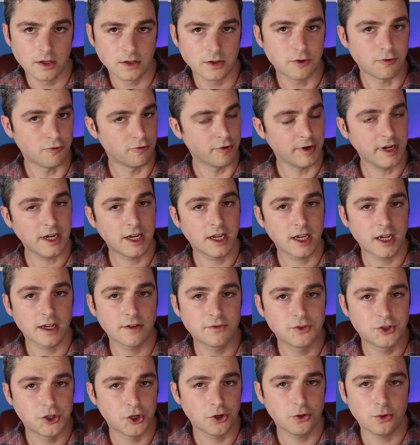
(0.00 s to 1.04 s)
the
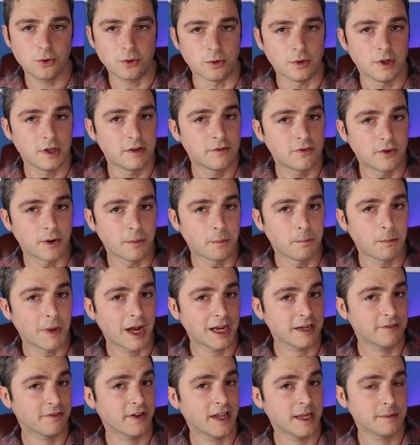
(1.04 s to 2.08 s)
Recurve Dual from
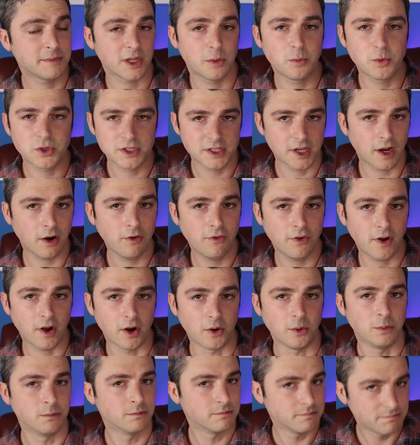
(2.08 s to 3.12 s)
Mike Vapes and
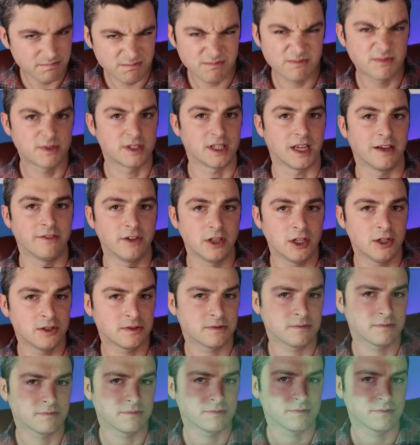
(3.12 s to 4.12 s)
Wotofo. Let's have a look.